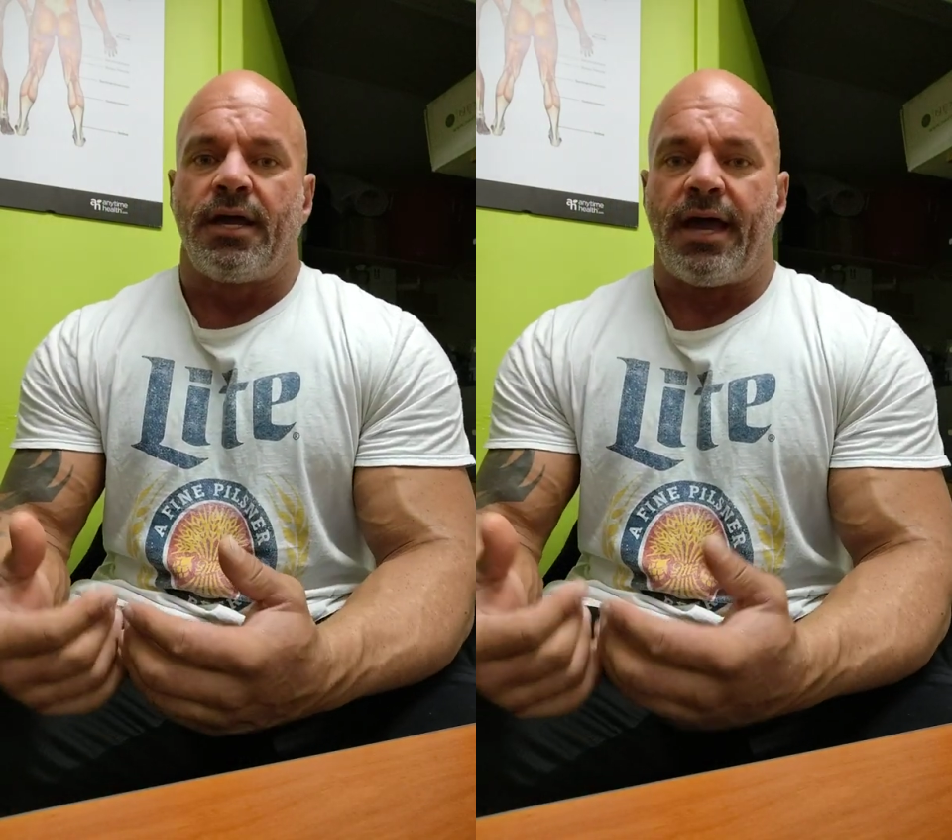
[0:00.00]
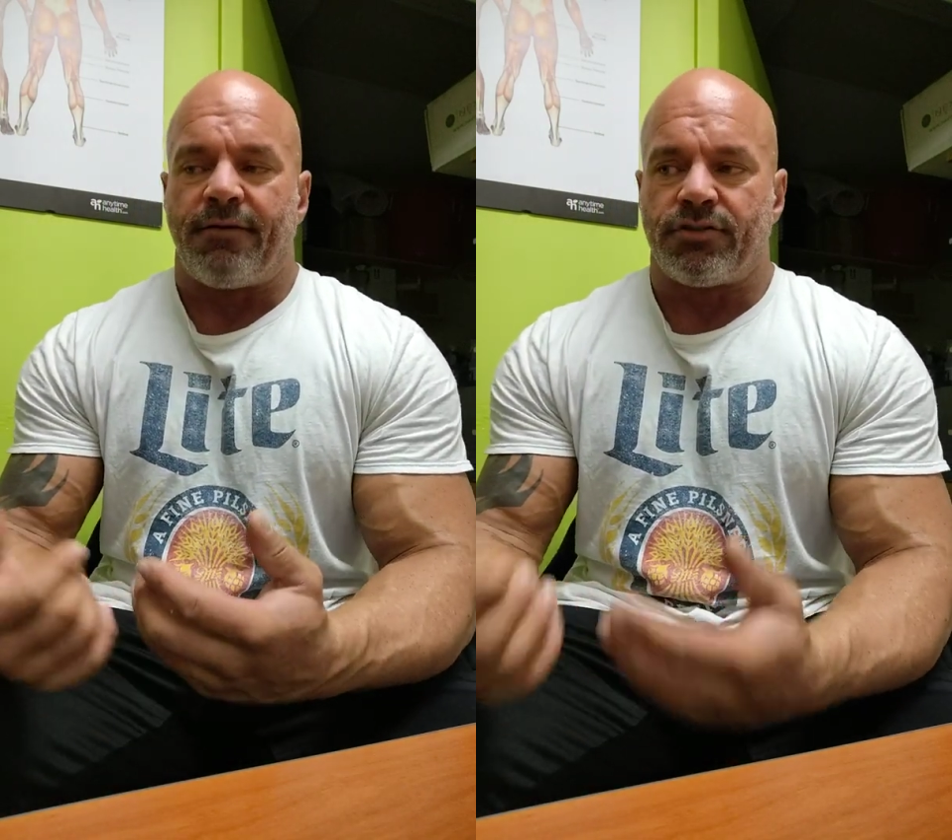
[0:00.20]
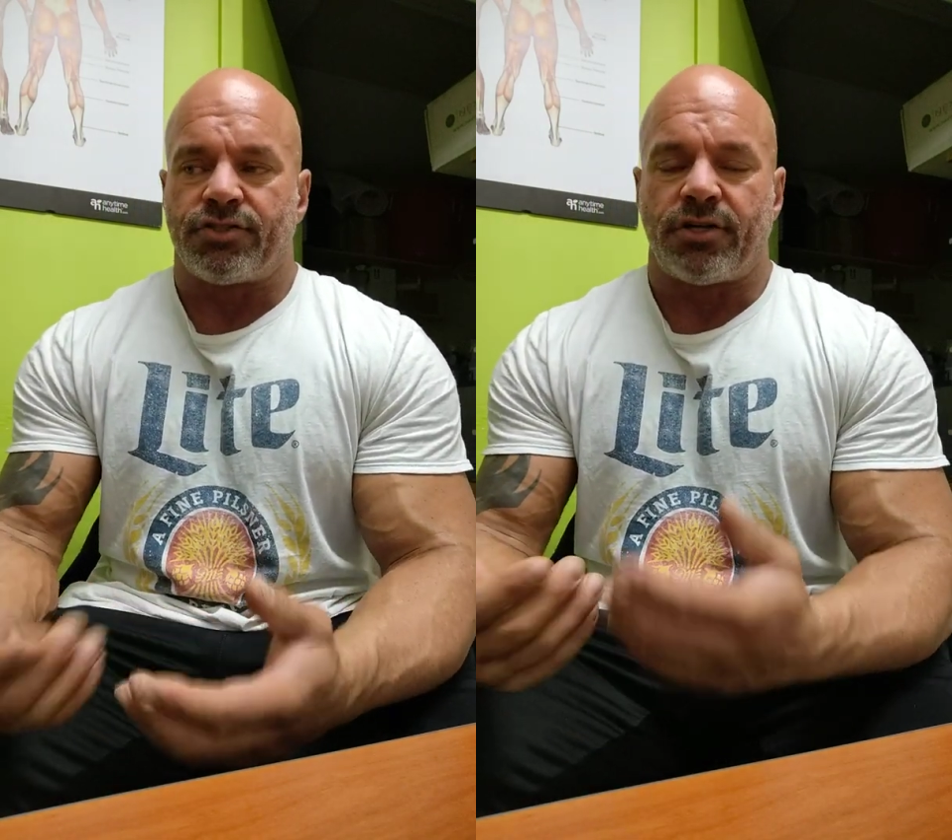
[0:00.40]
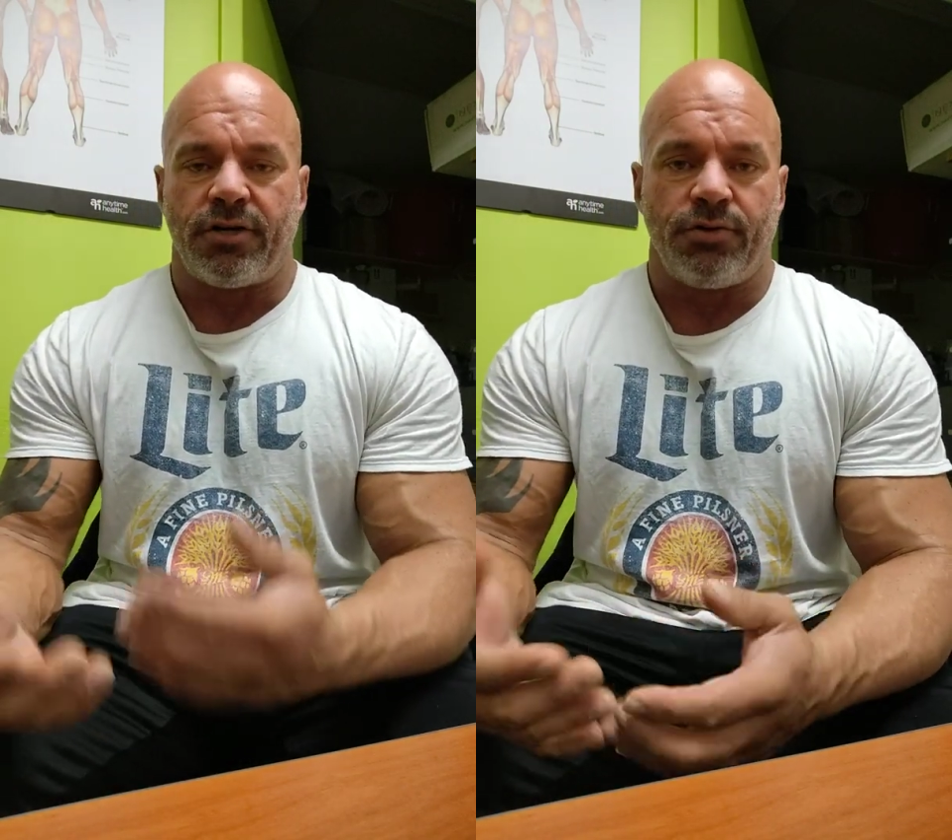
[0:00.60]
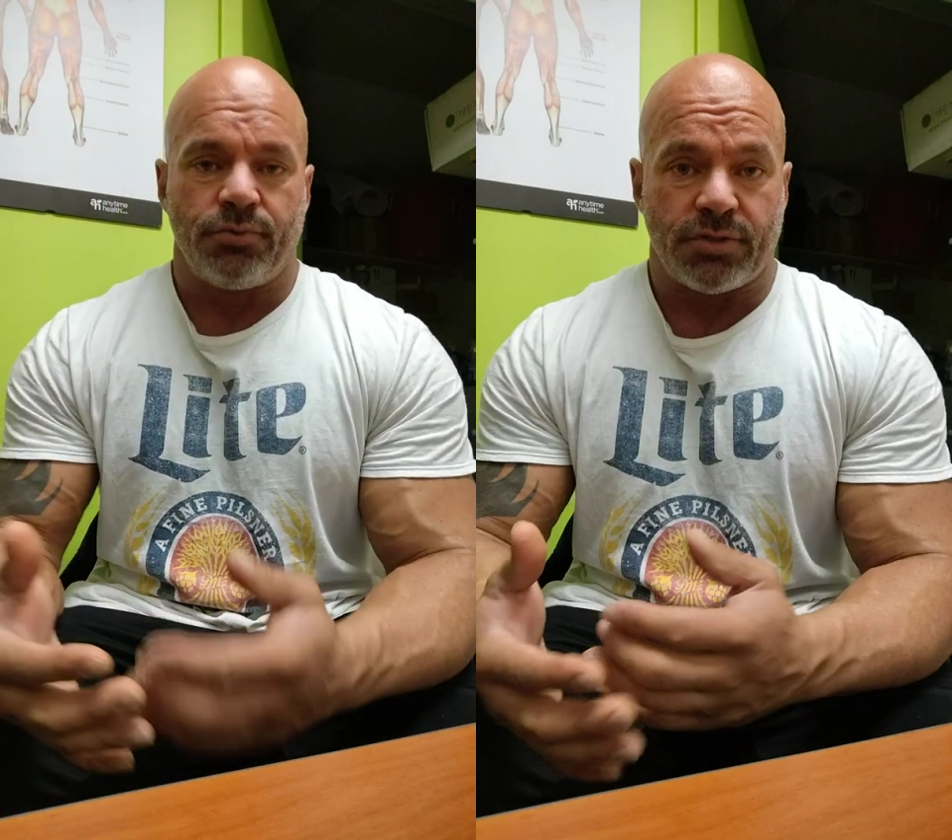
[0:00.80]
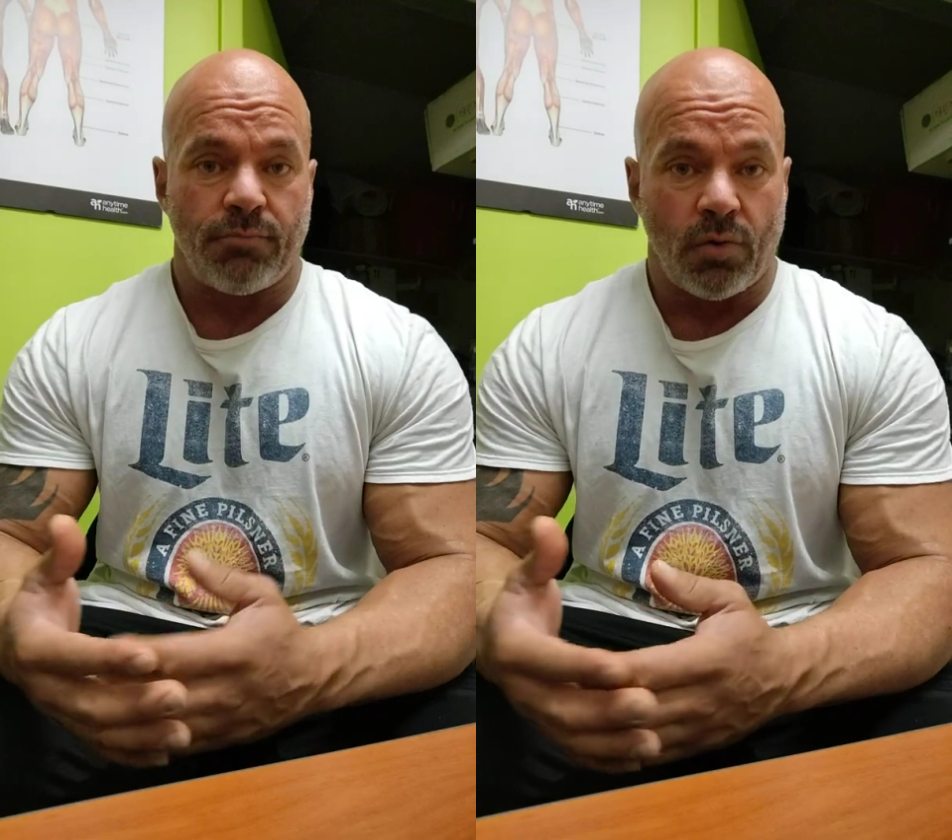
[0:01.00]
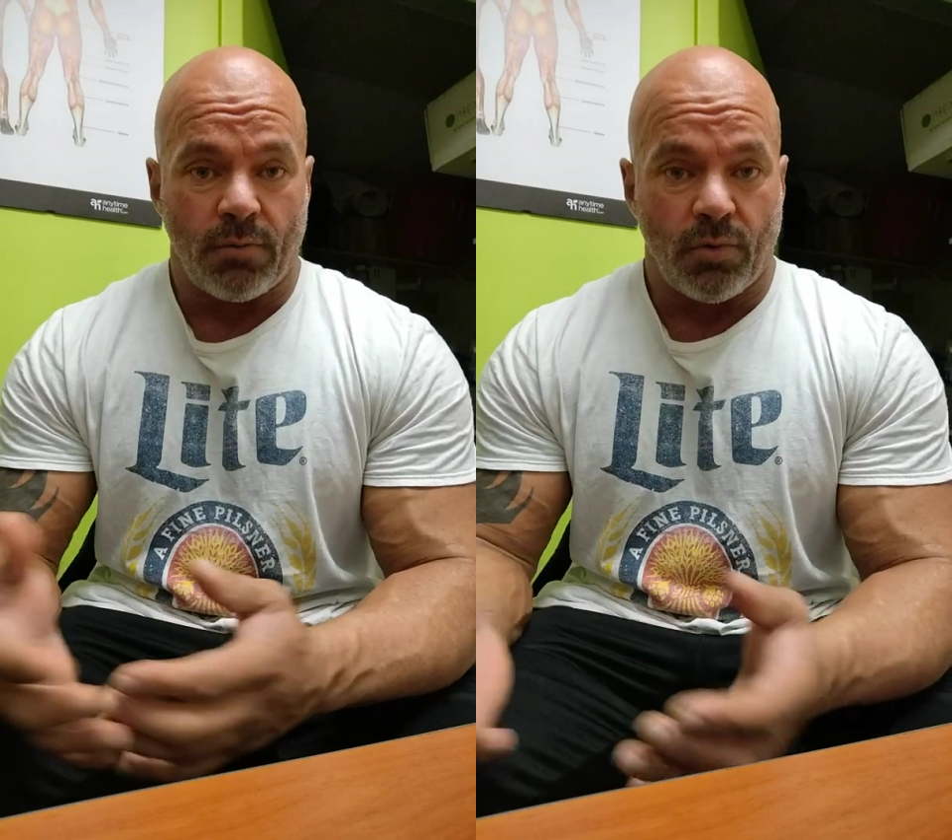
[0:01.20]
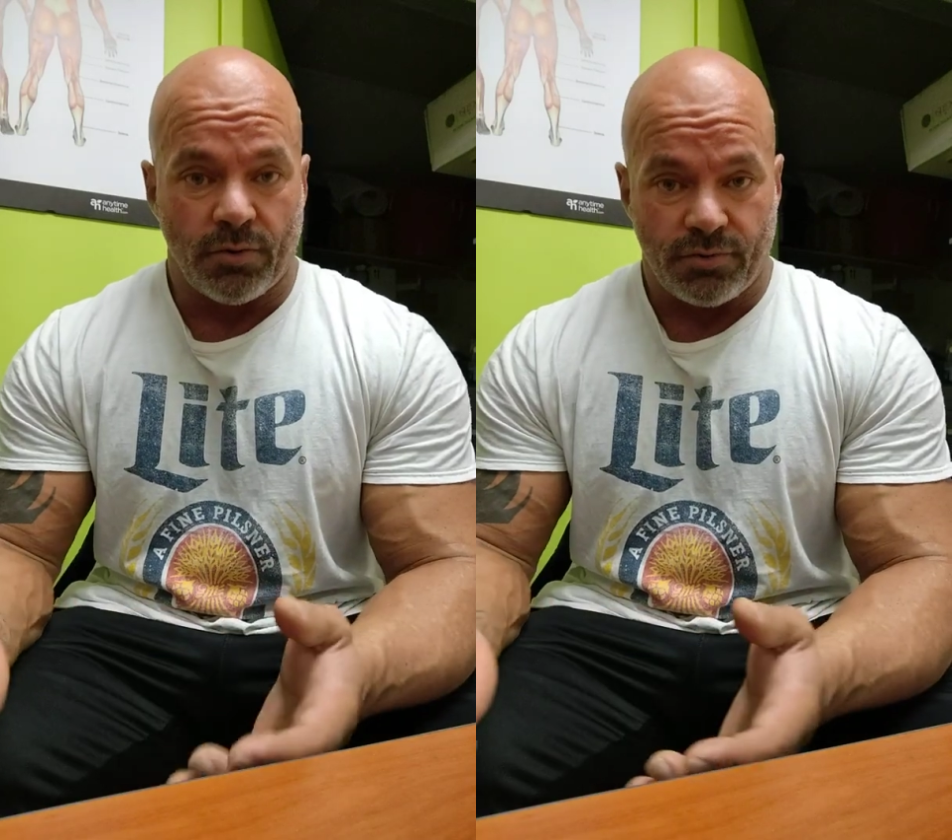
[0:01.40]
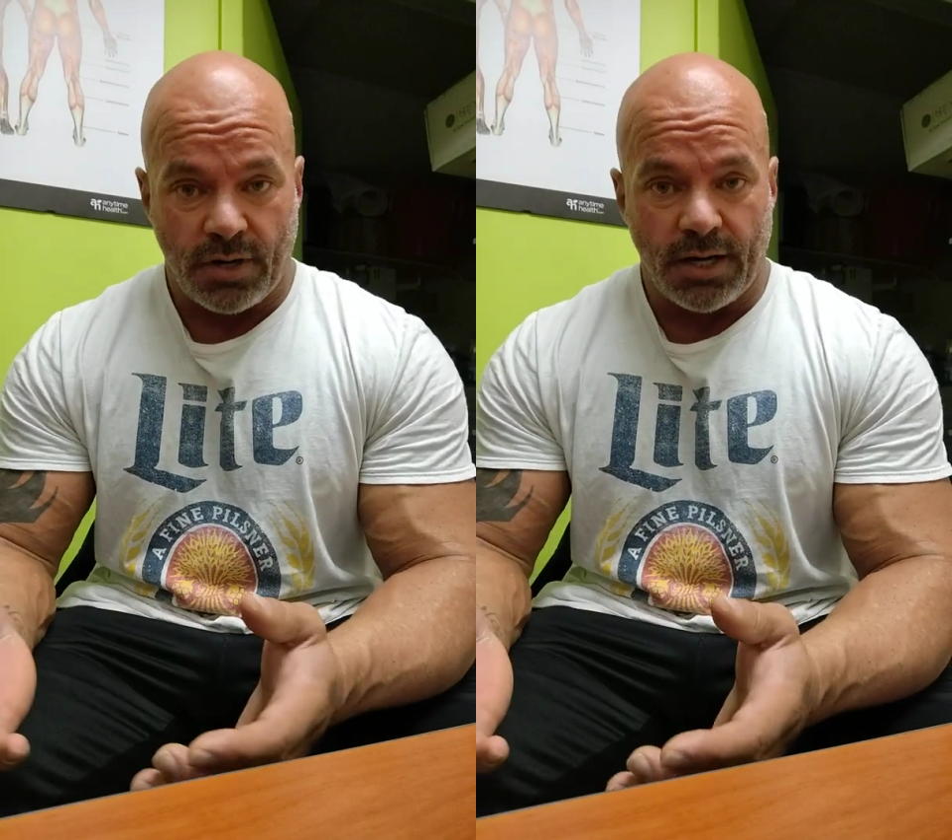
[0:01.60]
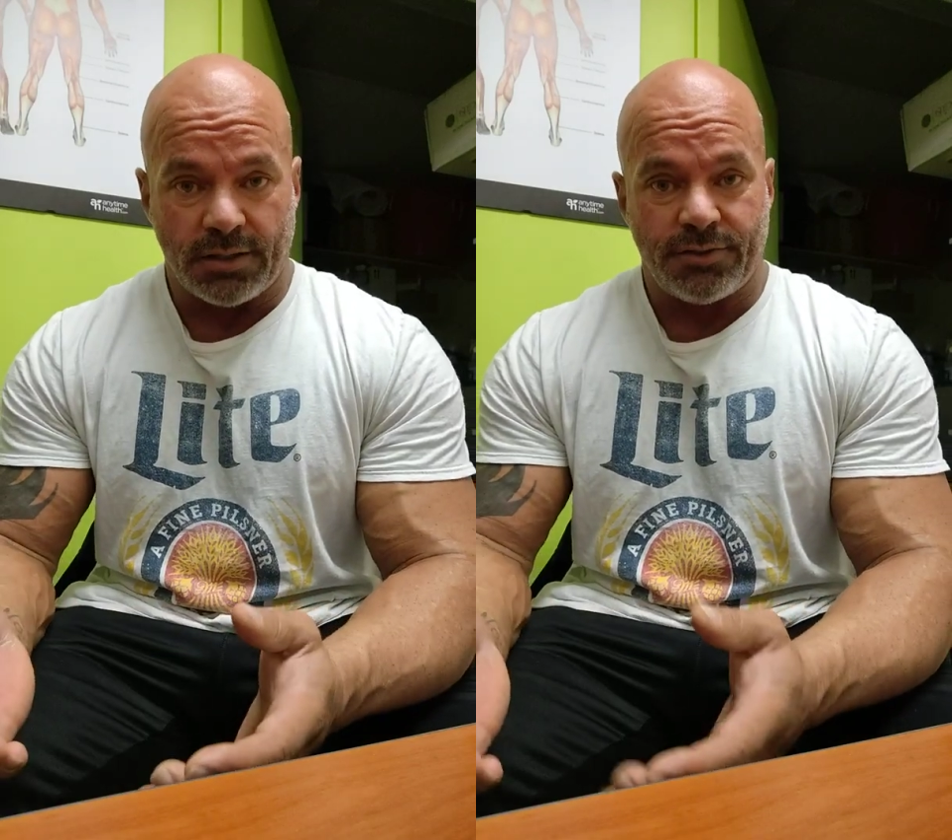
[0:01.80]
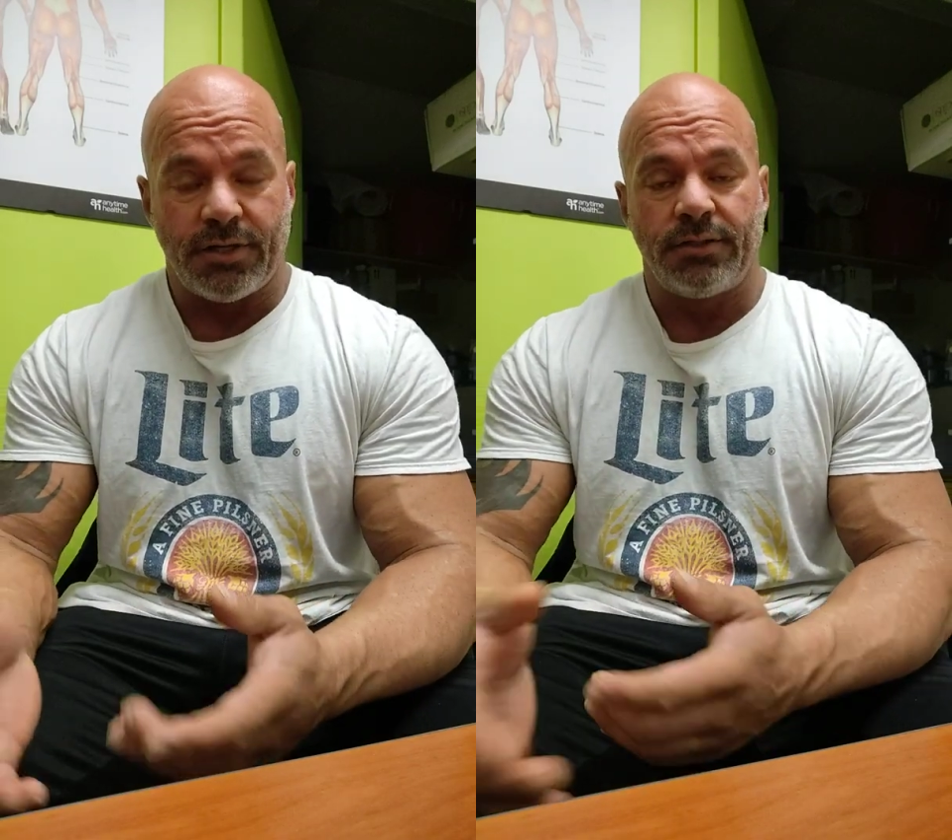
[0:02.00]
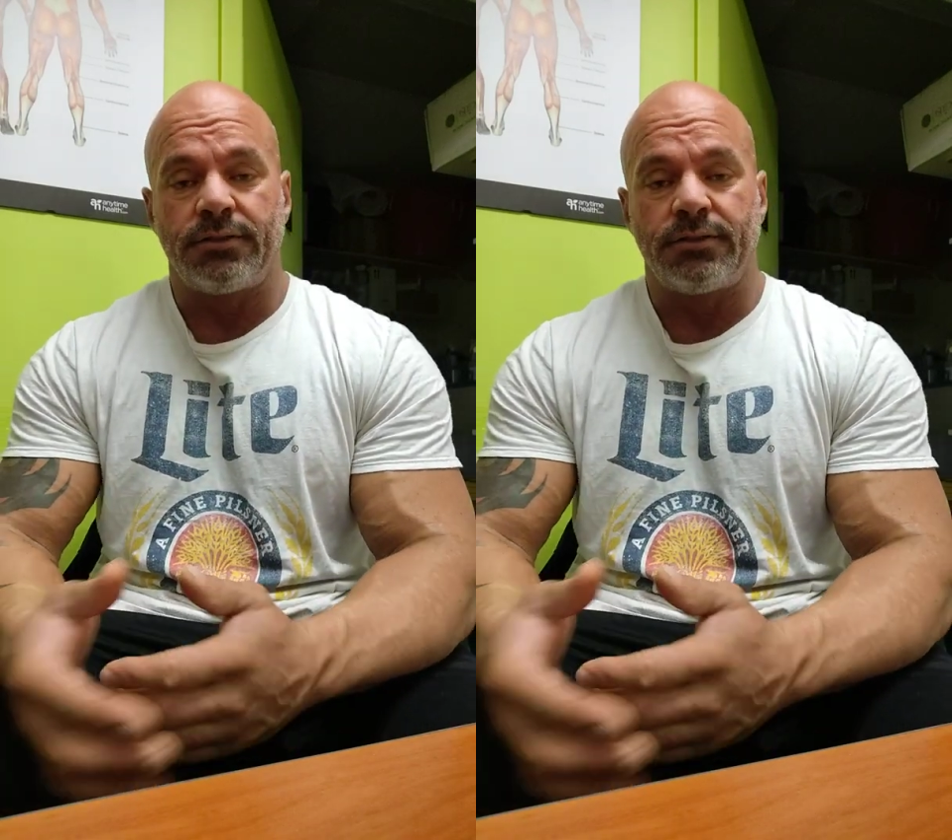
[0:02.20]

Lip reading: have to start using more and more drugs.